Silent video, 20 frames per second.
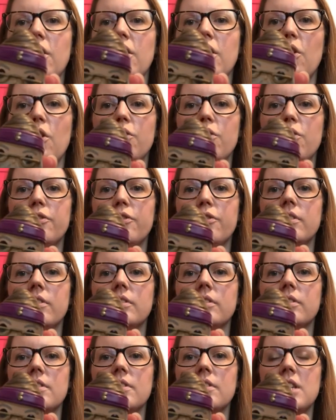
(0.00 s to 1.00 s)
of
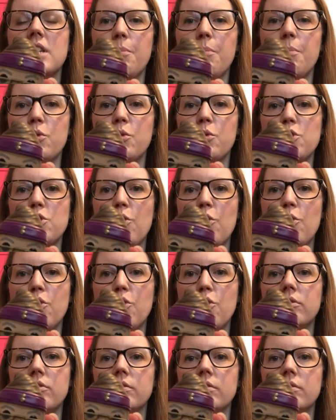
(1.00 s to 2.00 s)

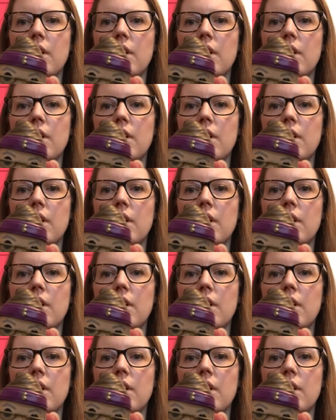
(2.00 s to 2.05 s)
Dumbledore